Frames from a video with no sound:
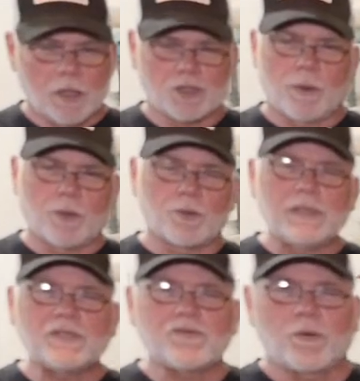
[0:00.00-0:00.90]
Some other
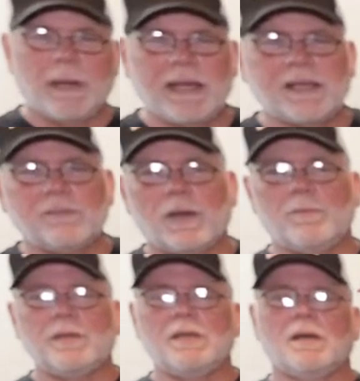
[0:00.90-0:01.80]
reasons for banding
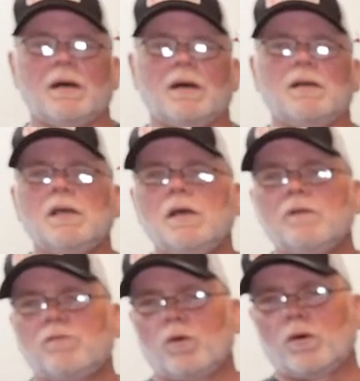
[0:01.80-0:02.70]
might be
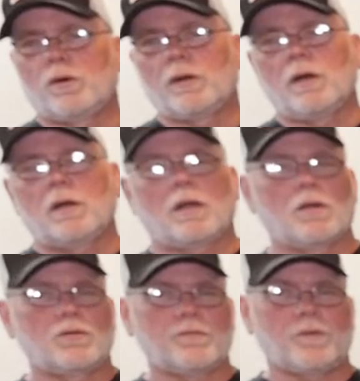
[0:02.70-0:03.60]
for
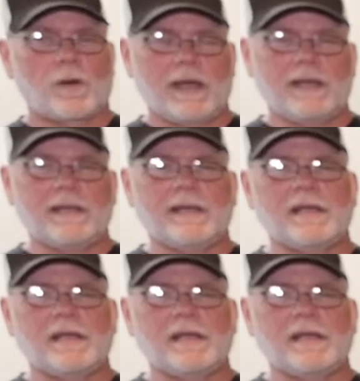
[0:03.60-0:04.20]
color variety